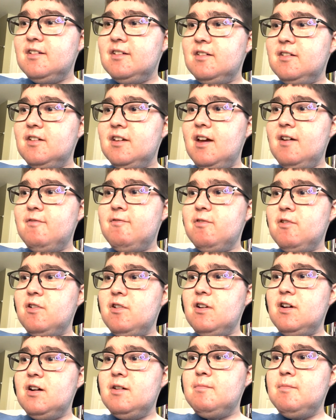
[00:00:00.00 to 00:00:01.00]
yeah,
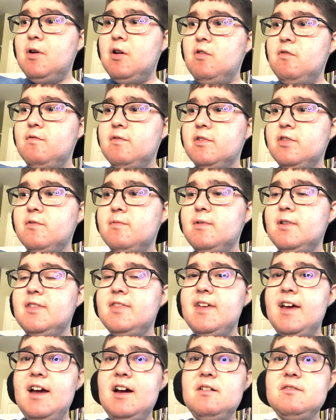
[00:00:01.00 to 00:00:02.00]
for um, over
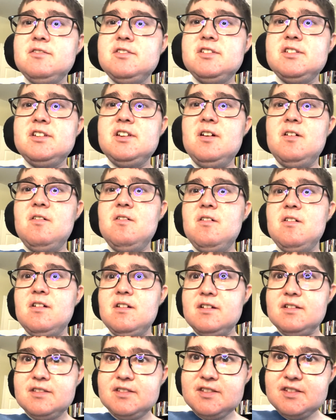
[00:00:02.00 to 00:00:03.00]
3,000
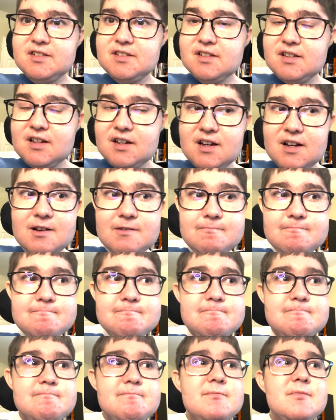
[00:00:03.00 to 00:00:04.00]
yards uh,
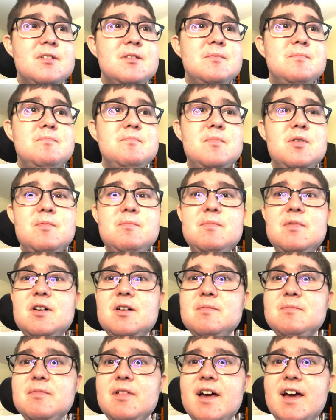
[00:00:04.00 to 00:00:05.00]
my
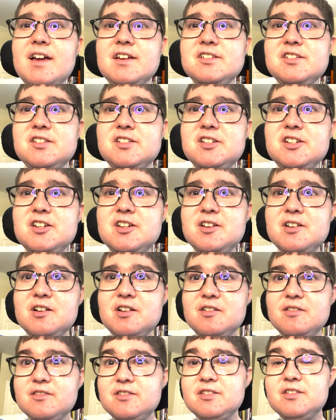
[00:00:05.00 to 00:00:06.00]
mom last
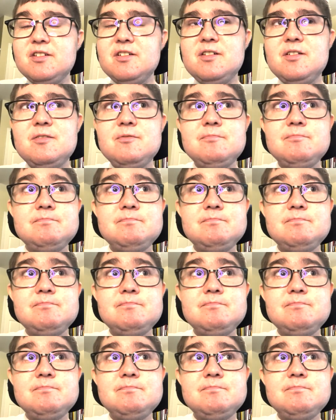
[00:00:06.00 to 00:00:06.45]
year. So,